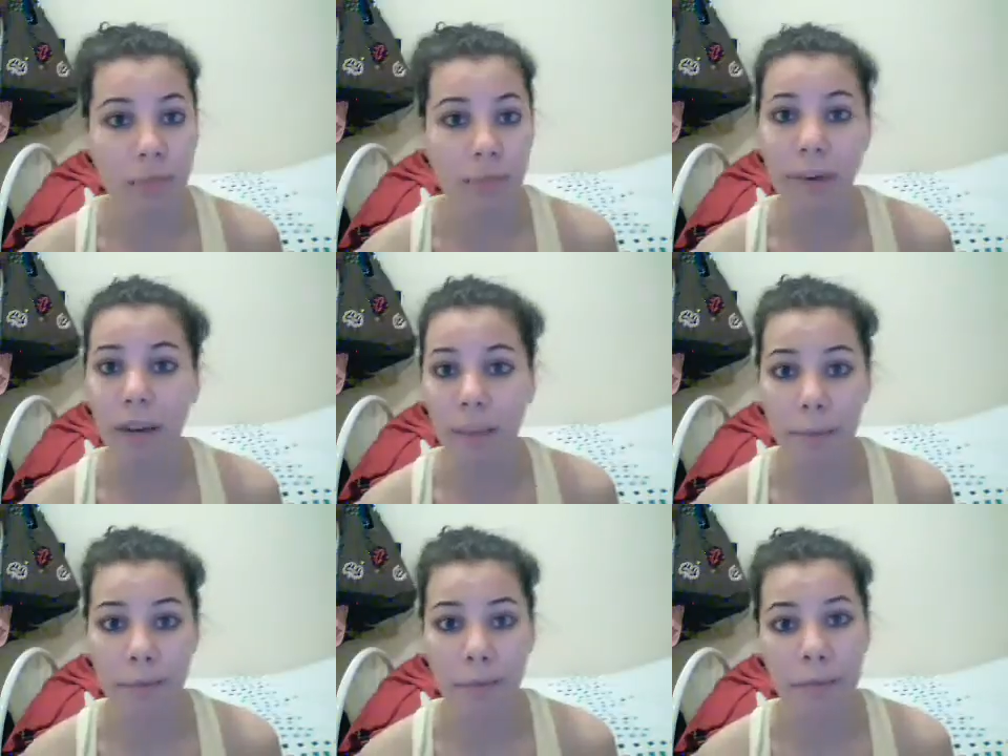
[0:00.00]
the
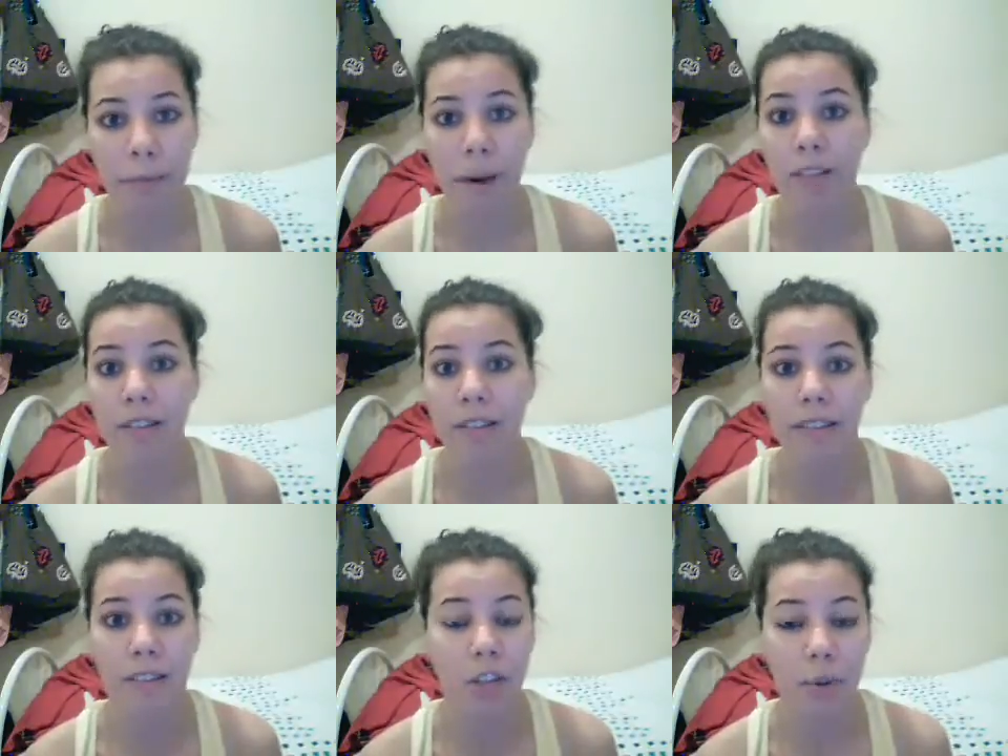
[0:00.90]
marine mask,
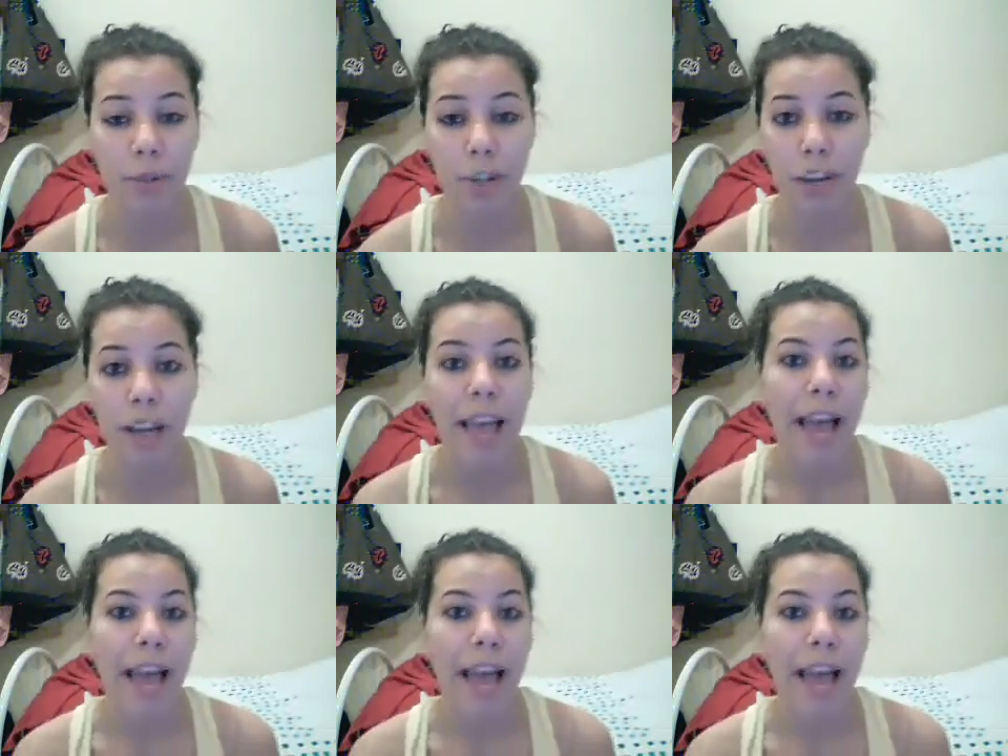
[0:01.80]
the toner,